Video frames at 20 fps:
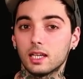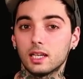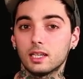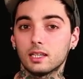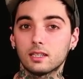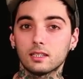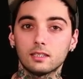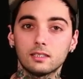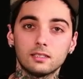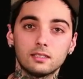
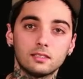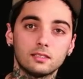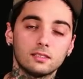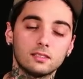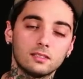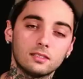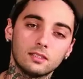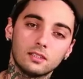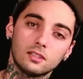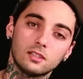like,
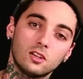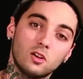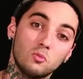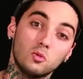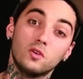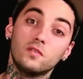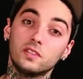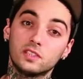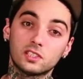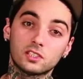a
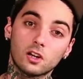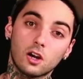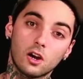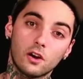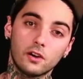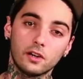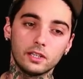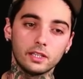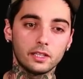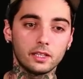movie
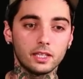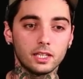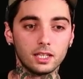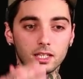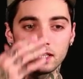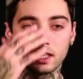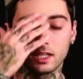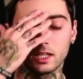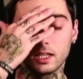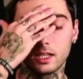star or
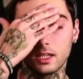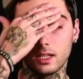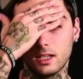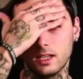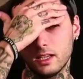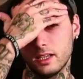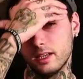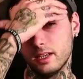anything. Like,